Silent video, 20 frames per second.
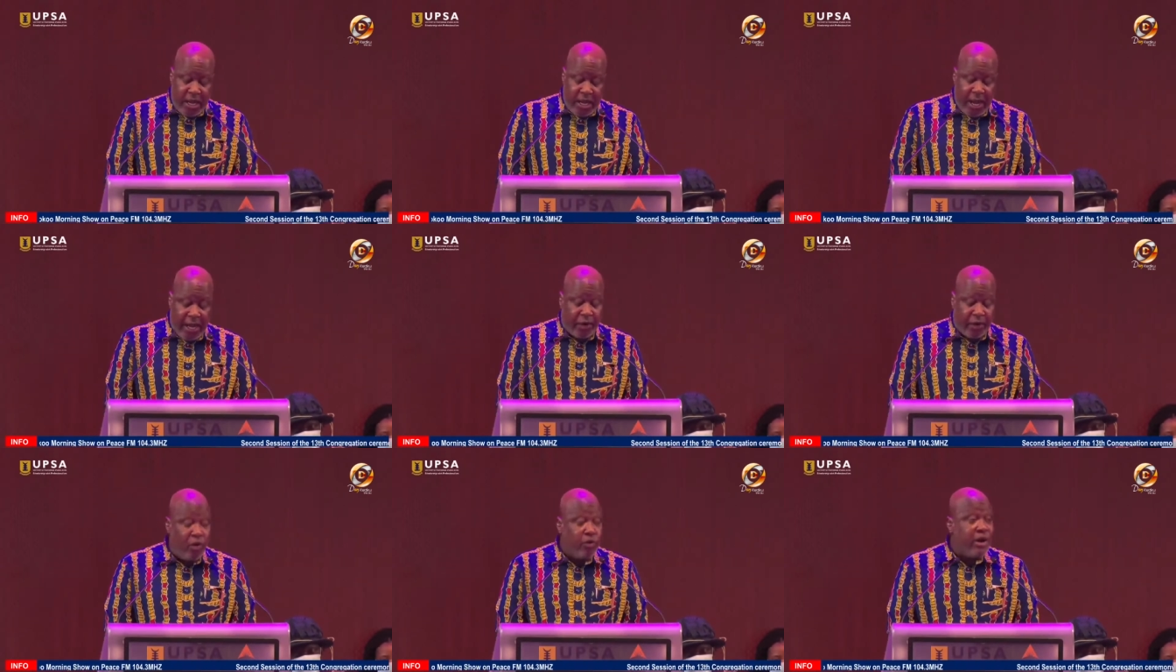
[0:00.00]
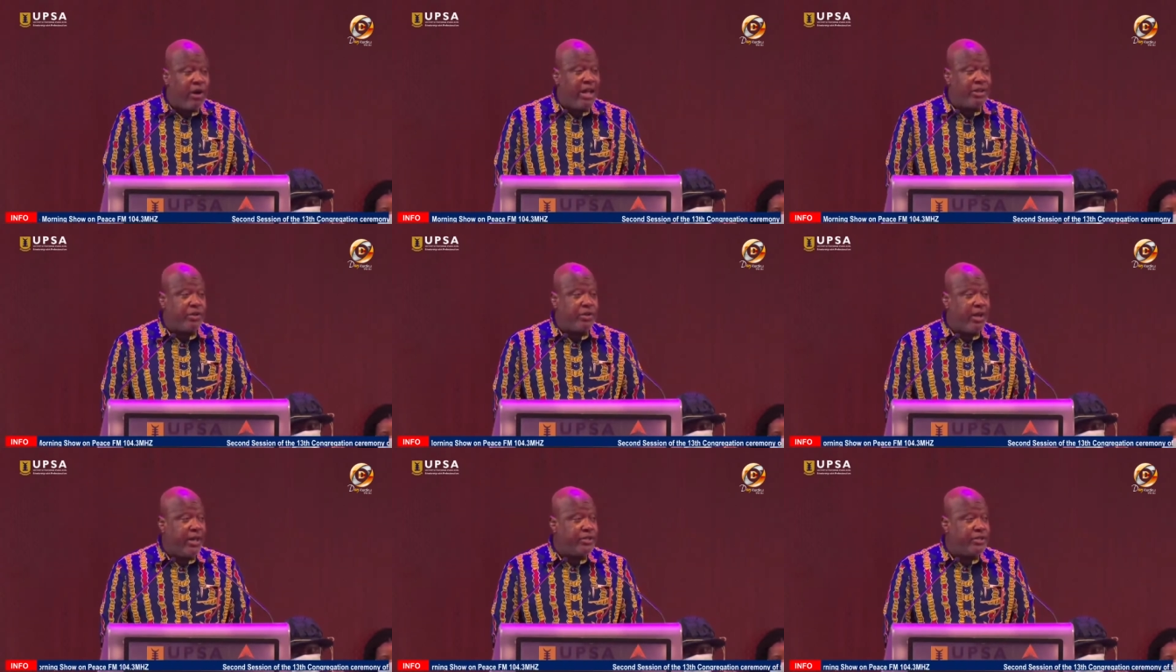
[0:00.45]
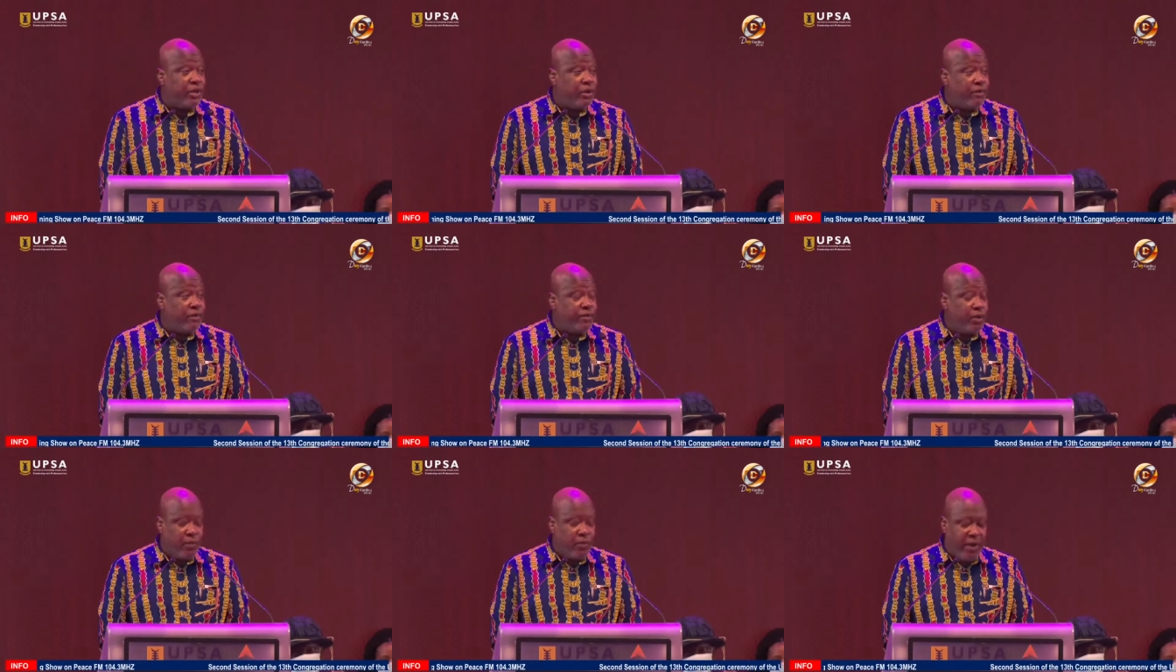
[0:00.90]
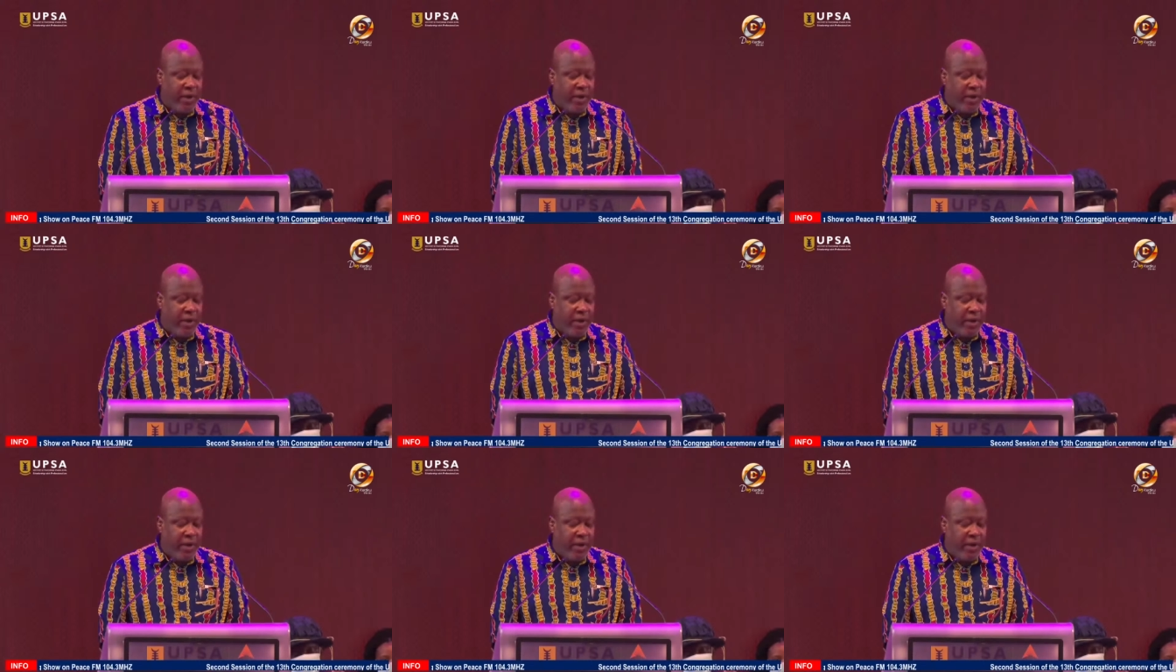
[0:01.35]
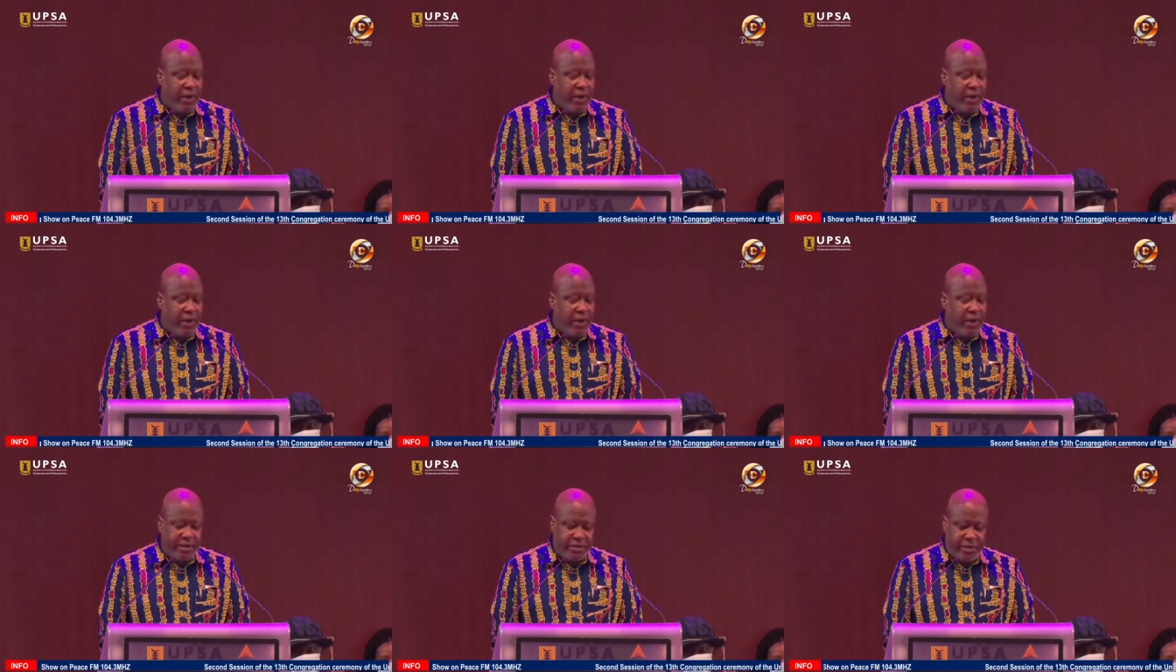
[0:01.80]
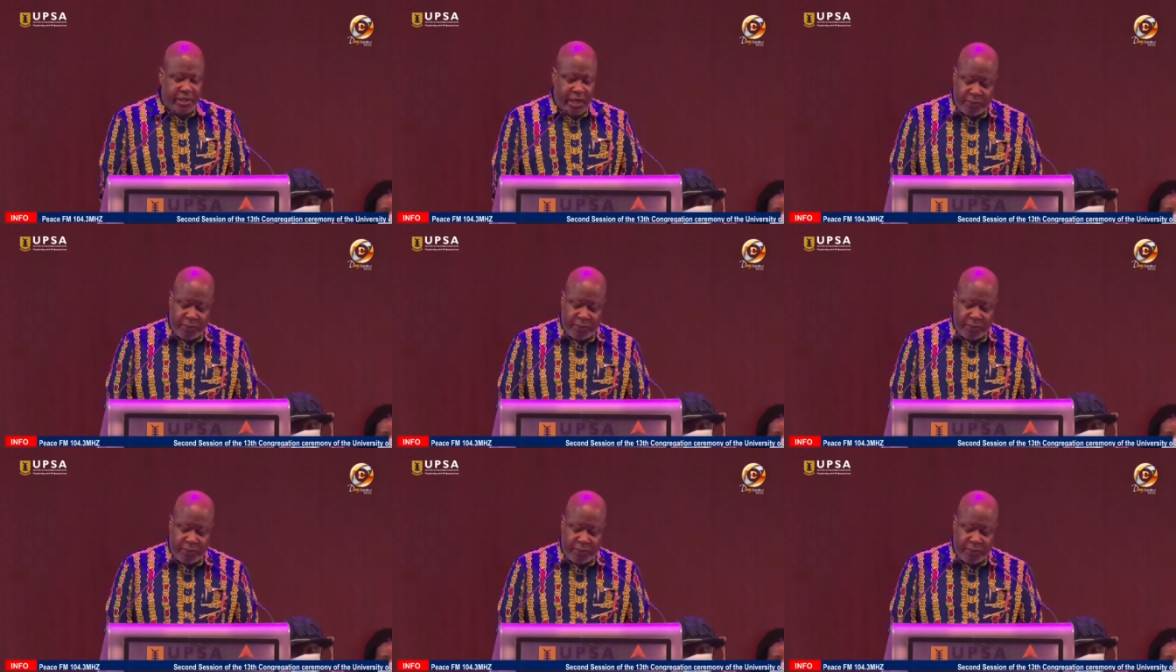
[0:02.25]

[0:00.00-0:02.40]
I congratulate all of you once again for going through